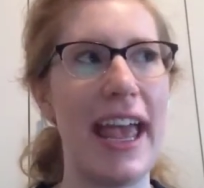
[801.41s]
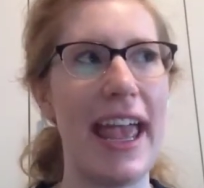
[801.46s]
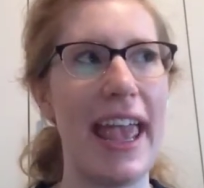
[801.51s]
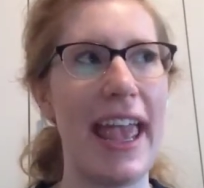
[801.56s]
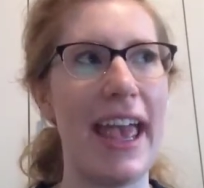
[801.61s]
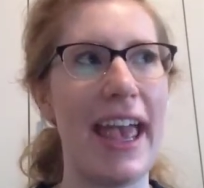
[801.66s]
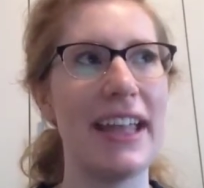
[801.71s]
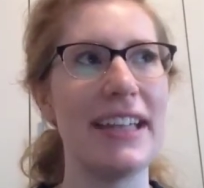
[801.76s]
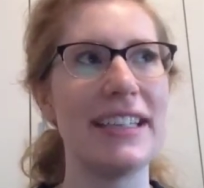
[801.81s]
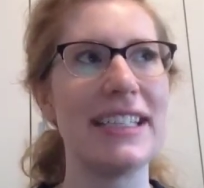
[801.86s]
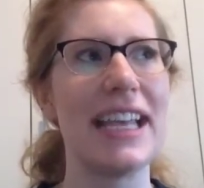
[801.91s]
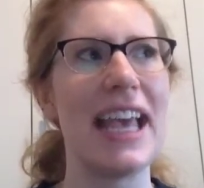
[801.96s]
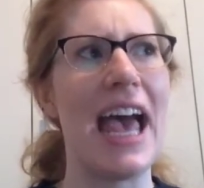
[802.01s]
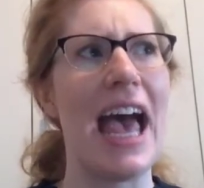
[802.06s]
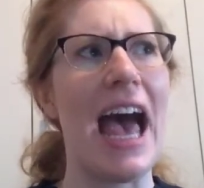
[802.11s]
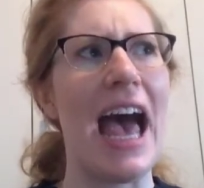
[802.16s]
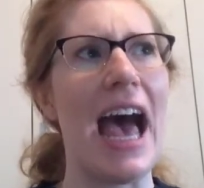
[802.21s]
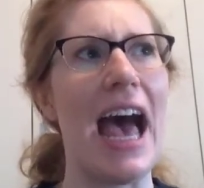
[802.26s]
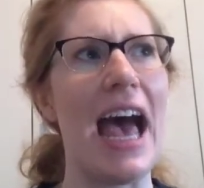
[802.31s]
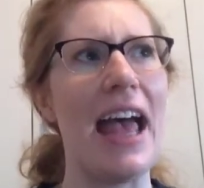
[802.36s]
And
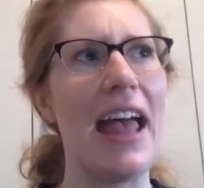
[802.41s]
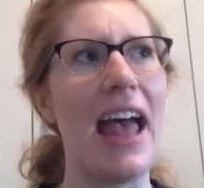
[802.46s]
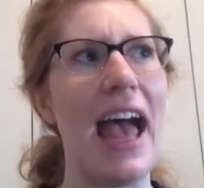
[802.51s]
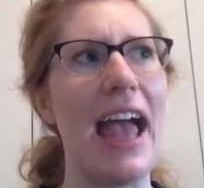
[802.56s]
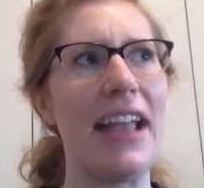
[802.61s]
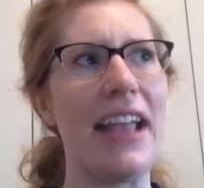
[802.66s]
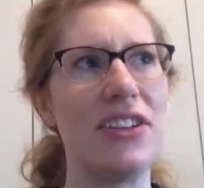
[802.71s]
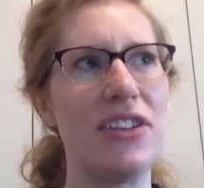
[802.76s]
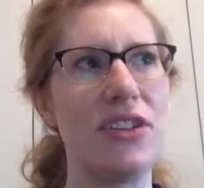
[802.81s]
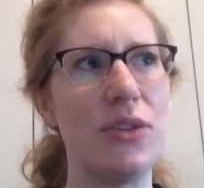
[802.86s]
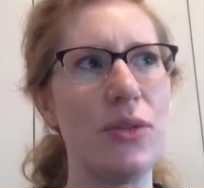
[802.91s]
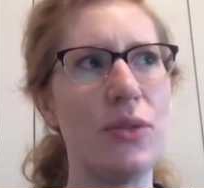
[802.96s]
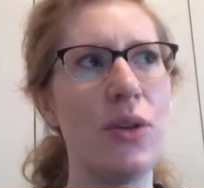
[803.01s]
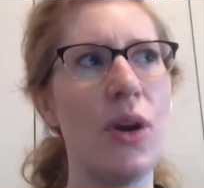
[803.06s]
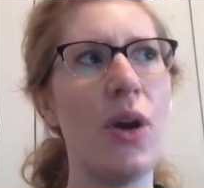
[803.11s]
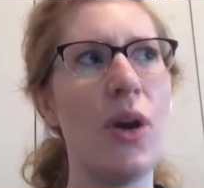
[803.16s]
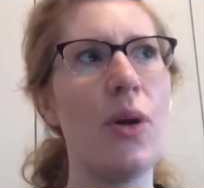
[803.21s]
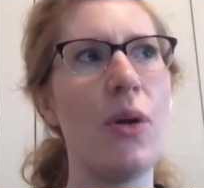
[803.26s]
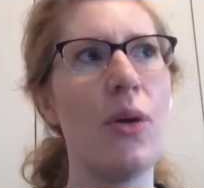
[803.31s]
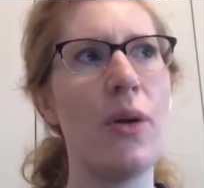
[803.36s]
I do
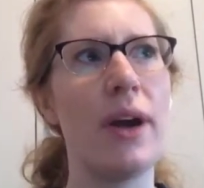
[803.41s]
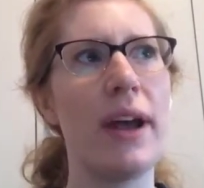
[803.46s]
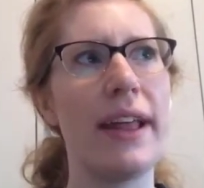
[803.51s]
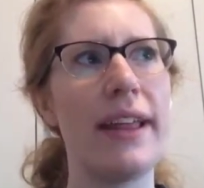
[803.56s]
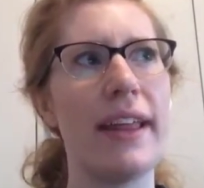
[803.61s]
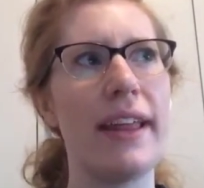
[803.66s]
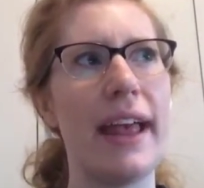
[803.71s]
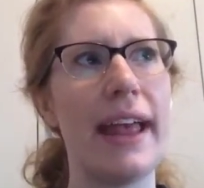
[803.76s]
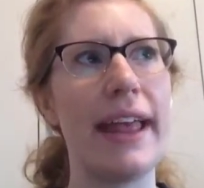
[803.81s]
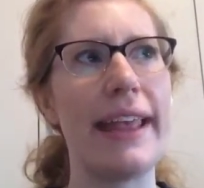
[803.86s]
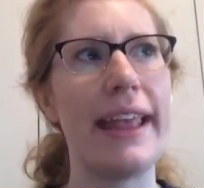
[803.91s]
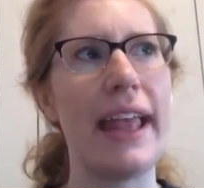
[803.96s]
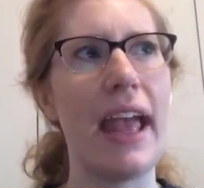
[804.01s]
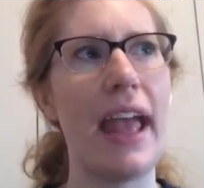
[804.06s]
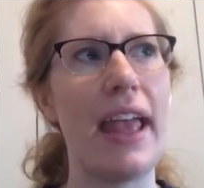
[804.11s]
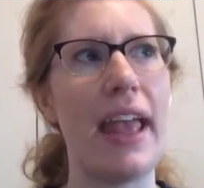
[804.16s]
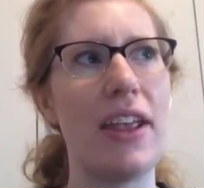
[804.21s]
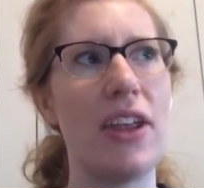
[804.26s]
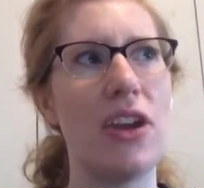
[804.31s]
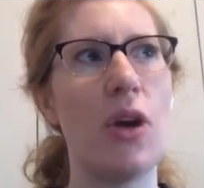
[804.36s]
know,
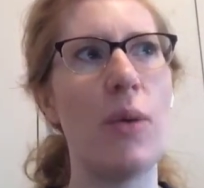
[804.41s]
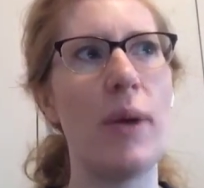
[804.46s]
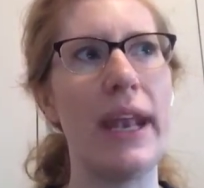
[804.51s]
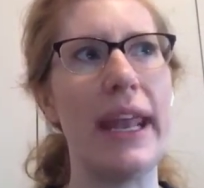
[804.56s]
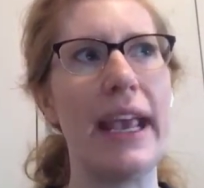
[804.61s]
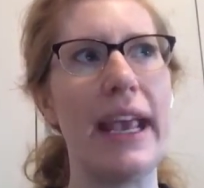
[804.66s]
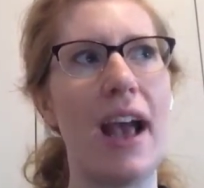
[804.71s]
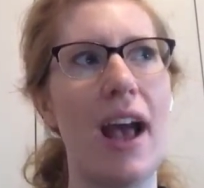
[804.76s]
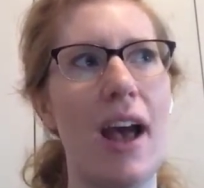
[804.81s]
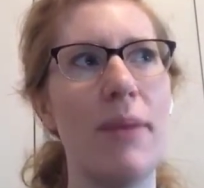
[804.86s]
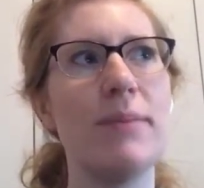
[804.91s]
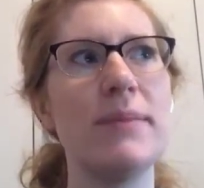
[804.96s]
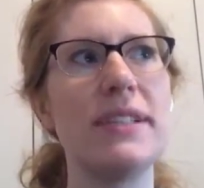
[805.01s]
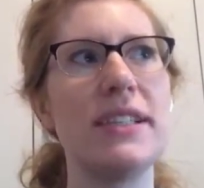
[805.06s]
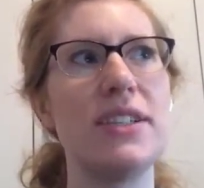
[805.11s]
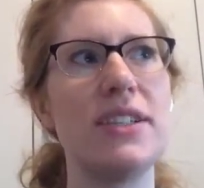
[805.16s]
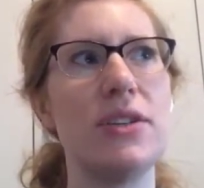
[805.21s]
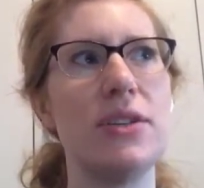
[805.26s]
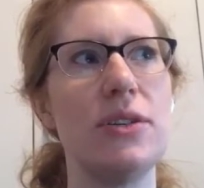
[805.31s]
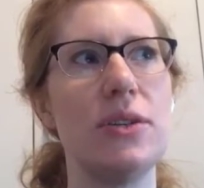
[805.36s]
when it
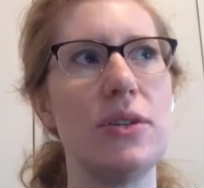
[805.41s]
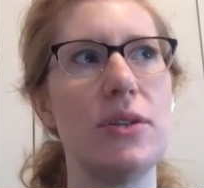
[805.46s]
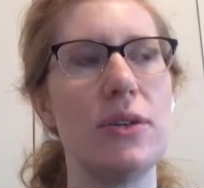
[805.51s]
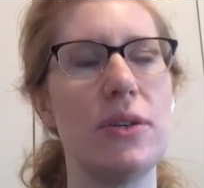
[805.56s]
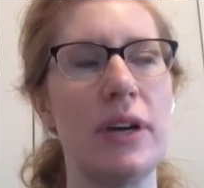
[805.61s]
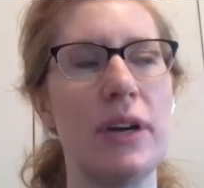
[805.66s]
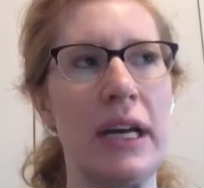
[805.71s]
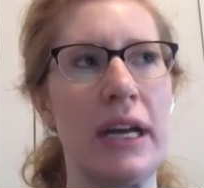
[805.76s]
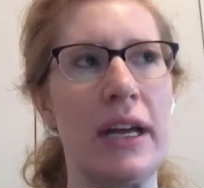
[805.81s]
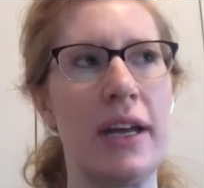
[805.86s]
comes to